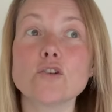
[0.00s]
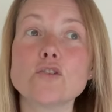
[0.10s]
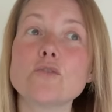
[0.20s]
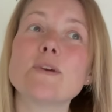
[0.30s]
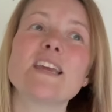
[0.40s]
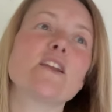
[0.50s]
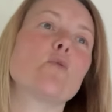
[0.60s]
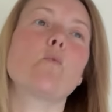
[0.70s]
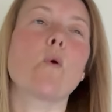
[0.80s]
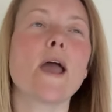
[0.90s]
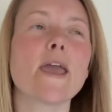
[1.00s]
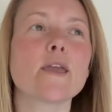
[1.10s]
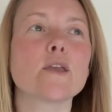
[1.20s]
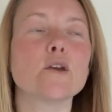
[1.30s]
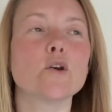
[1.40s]
do it in a
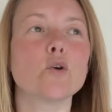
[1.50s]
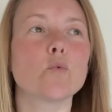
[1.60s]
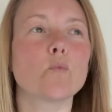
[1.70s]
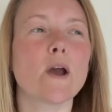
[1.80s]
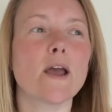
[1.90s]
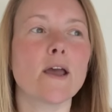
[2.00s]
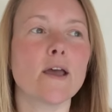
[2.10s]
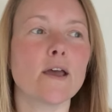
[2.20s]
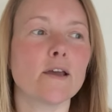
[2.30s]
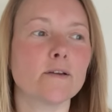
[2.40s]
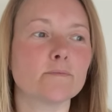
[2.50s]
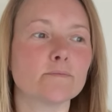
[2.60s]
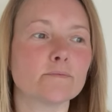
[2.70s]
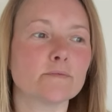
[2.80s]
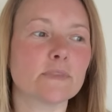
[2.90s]
way where
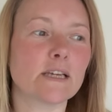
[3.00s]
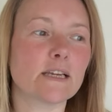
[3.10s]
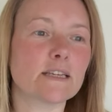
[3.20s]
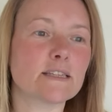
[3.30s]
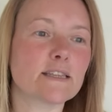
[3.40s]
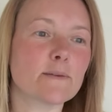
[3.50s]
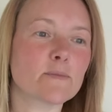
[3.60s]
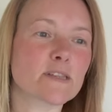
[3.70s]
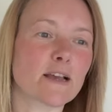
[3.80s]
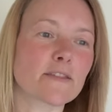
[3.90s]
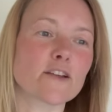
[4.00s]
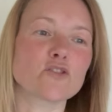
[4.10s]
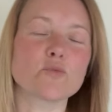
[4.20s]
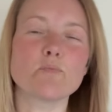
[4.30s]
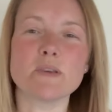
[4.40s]
it seems like they're
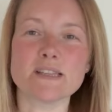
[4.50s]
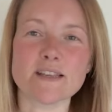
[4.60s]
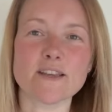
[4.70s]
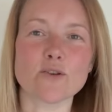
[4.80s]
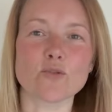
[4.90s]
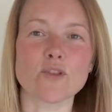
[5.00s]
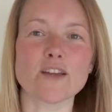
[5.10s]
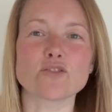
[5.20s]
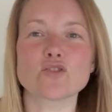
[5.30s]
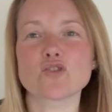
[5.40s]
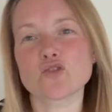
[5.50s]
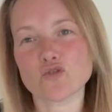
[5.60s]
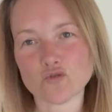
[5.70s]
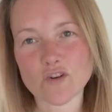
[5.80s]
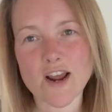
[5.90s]
just busy or they're just
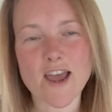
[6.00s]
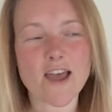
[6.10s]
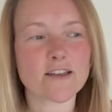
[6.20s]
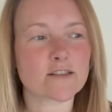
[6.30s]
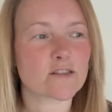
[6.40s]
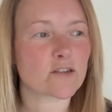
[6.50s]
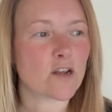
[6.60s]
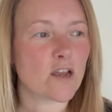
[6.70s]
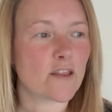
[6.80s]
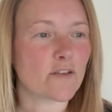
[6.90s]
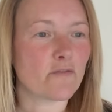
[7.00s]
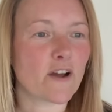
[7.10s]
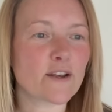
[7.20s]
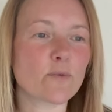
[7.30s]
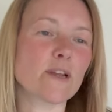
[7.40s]
stressed. They
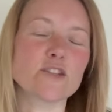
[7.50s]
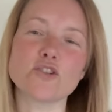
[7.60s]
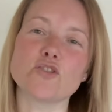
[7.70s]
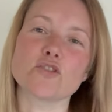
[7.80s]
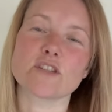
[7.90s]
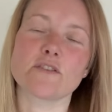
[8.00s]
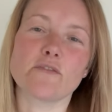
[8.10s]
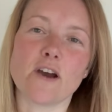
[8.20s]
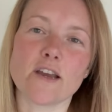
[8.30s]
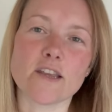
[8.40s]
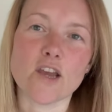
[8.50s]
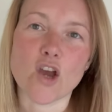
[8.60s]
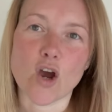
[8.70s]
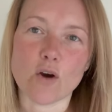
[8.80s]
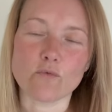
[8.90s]
find a way to justify
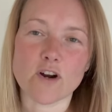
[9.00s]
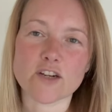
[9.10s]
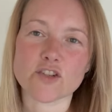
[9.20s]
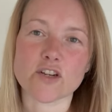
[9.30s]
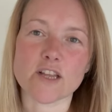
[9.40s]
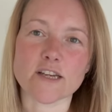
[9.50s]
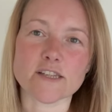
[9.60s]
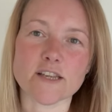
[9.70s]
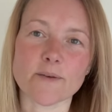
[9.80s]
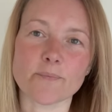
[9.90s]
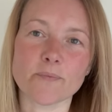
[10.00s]
and rationalize it.